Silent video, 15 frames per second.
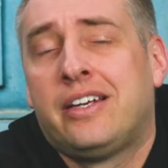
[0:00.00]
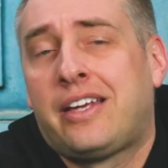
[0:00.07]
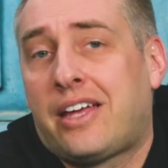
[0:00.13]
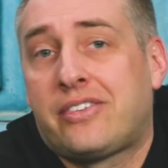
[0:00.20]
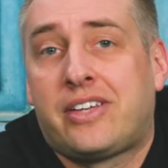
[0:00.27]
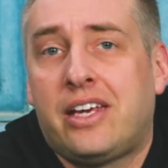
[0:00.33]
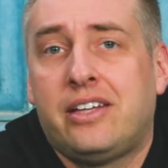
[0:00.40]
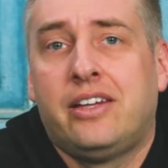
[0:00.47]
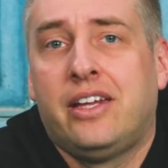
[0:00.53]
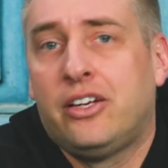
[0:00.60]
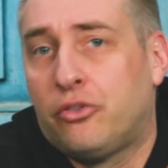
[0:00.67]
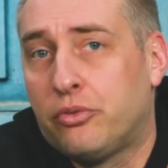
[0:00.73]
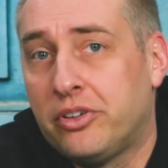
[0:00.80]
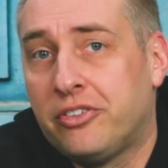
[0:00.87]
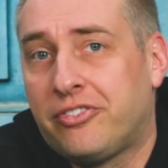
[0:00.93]
Cascade
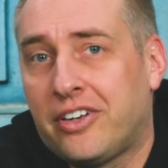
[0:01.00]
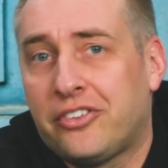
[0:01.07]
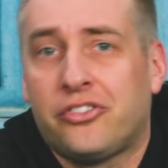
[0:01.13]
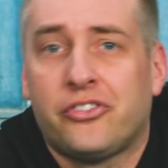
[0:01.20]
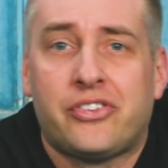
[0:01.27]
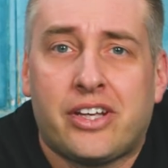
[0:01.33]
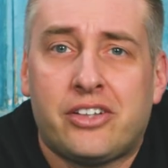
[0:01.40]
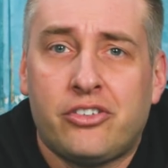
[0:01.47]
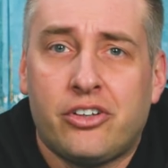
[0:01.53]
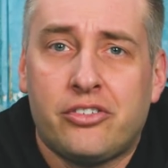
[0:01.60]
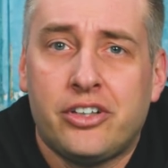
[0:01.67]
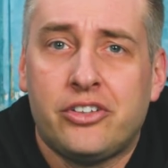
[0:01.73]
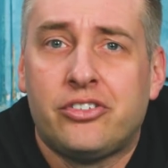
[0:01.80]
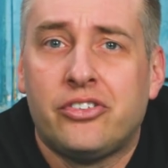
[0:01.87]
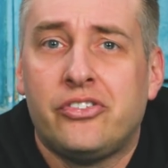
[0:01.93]
Lake refresh, the second
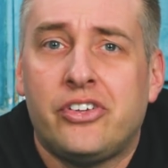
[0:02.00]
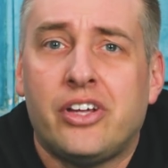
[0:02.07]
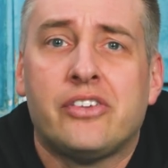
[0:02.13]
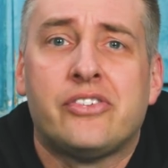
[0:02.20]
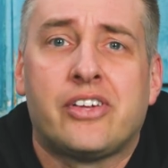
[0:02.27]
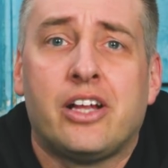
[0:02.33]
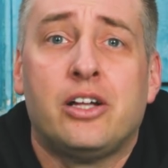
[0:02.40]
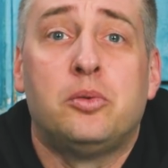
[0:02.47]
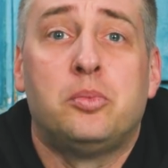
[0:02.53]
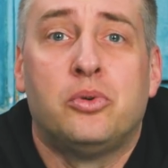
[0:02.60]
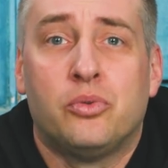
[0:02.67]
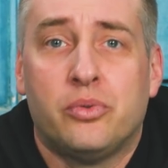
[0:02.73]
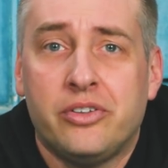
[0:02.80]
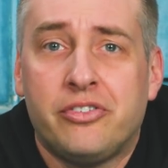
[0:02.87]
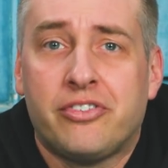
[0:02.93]
generation Xeon
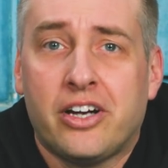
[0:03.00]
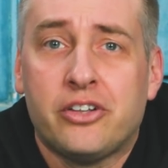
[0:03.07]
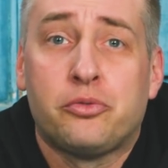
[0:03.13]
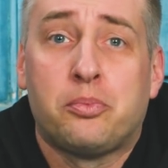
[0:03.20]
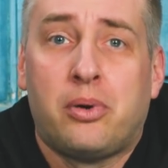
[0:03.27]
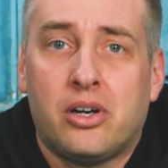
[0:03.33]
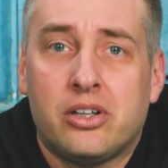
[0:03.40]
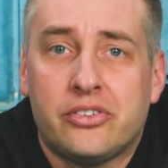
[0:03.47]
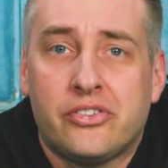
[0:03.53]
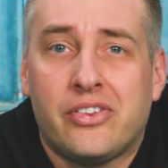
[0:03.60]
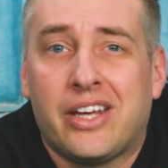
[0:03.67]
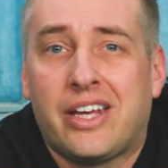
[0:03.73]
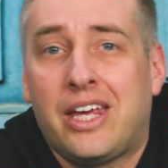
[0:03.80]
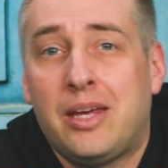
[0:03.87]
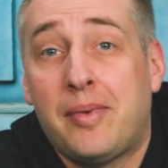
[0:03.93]
Scalable refresh parts
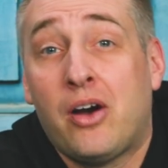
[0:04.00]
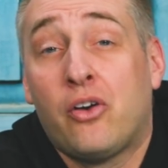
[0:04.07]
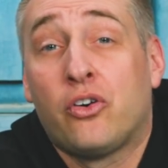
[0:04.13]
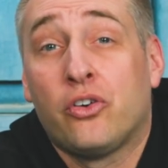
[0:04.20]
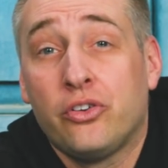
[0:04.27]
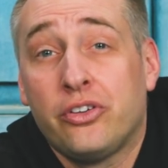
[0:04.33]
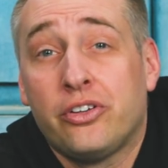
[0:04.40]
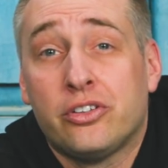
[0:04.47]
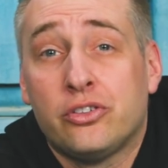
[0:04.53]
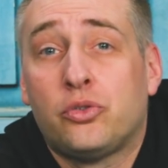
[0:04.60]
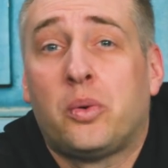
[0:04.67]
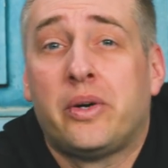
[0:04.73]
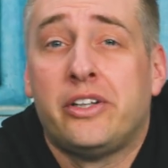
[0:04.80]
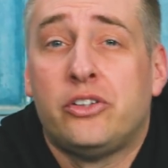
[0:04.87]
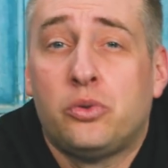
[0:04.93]
that came out earlier in
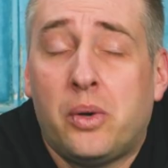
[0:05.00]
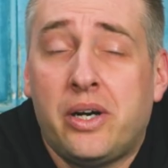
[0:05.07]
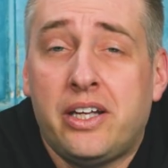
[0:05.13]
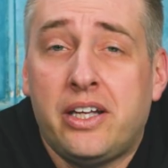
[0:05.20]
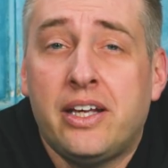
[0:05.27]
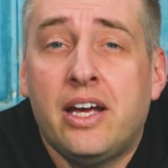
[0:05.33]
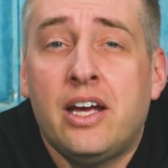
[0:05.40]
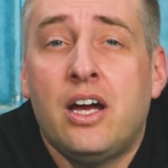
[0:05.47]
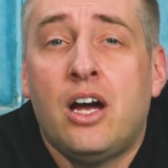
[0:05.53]
2020,